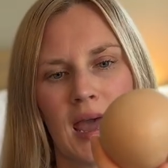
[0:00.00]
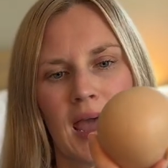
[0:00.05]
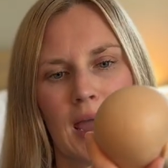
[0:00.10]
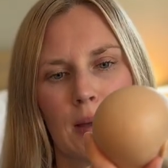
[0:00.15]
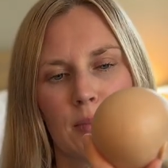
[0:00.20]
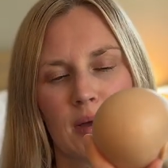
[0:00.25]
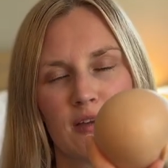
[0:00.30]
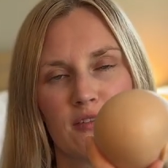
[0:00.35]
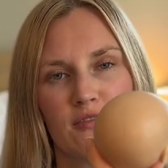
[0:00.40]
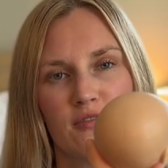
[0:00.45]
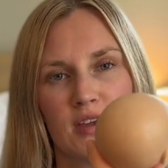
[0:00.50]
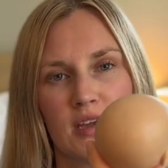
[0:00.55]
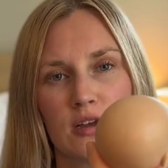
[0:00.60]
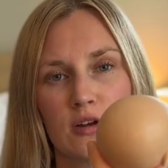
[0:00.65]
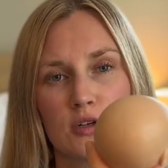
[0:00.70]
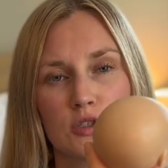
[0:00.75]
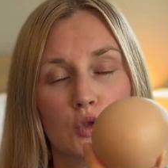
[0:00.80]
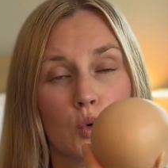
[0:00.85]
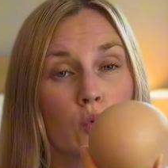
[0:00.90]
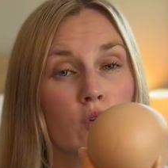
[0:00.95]
and my
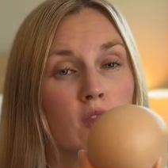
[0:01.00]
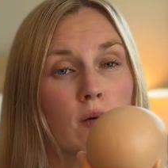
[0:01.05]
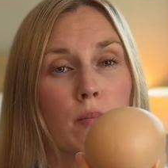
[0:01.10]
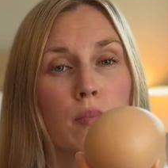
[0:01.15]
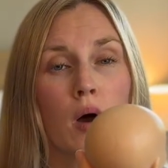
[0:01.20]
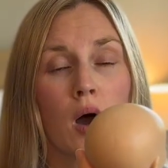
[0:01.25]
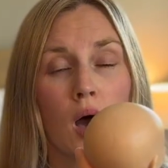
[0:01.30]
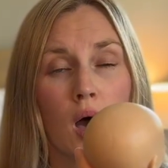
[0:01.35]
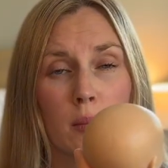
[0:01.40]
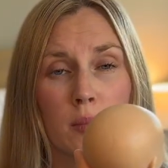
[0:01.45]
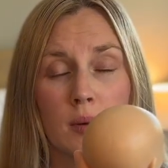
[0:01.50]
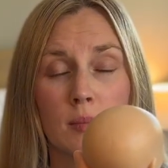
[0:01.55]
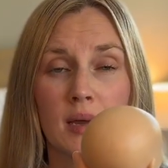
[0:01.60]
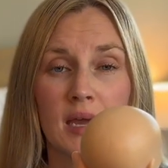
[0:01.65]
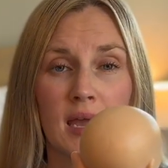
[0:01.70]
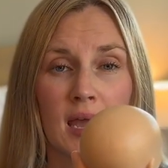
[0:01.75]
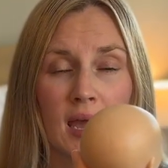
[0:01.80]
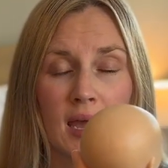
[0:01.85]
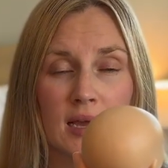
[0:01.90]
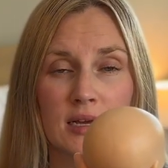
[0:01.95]
fingers or the palm of my
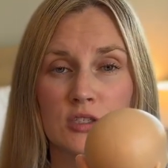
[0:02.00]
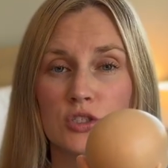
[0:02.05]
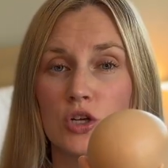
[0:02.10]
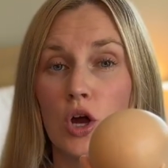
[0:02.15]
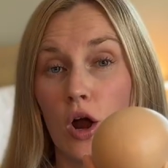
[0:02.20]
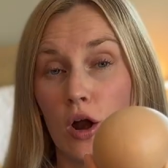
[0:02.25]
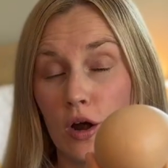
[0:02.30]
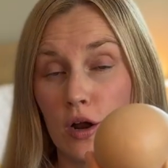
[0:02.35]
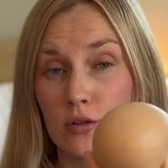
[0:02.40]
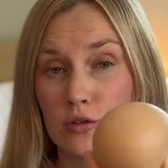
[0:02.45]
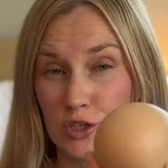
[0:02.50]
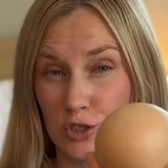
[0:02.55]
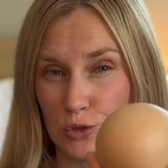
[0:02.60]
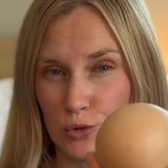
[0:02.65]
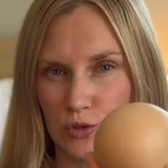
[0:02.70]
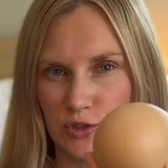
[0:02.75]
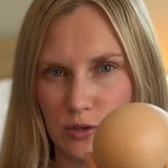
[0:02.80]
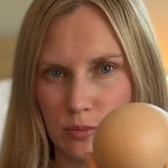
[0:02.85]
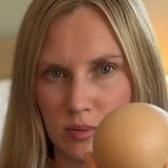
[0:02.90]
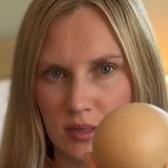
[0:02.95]
hand are on the
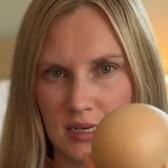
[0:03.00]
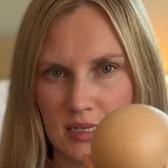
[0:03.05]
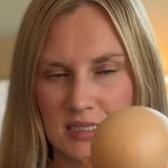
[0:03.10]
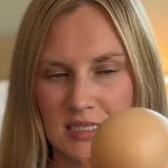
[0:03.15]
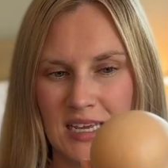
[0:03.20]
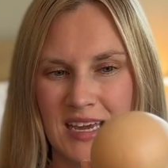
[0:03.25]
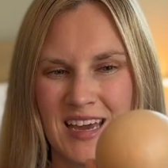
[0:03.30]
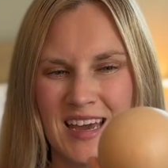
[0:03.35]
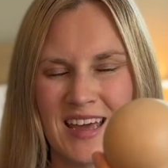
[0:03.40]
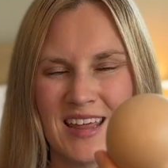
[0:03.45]
shoulder blades.